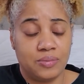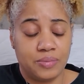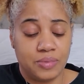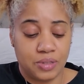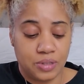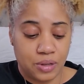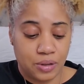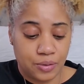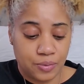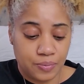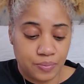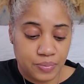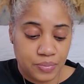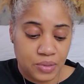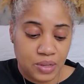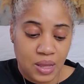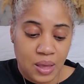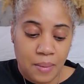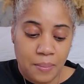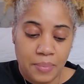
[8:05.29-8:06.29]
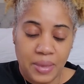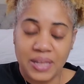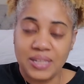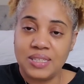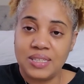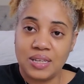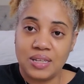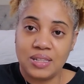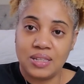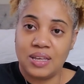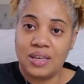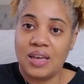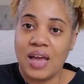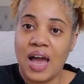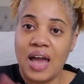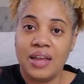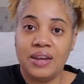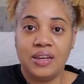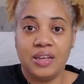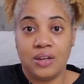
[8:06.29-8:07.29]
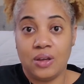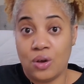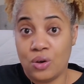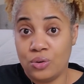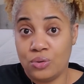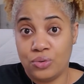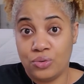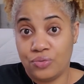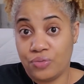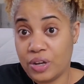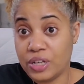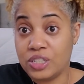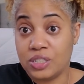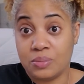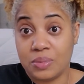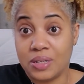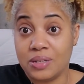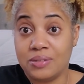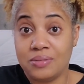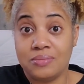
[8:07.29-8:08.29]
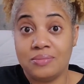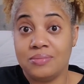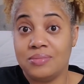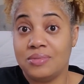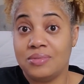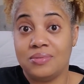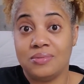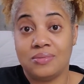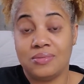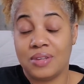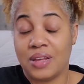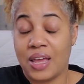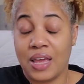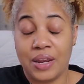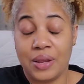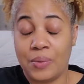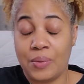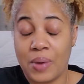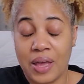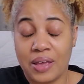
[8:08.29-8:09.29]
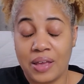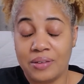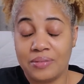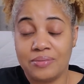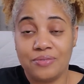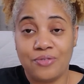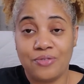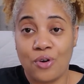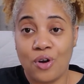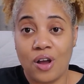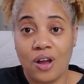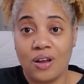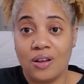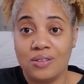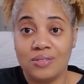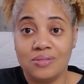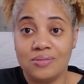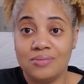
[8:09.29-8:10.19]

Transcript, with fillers: So basically, I need a whole new regimen anyway for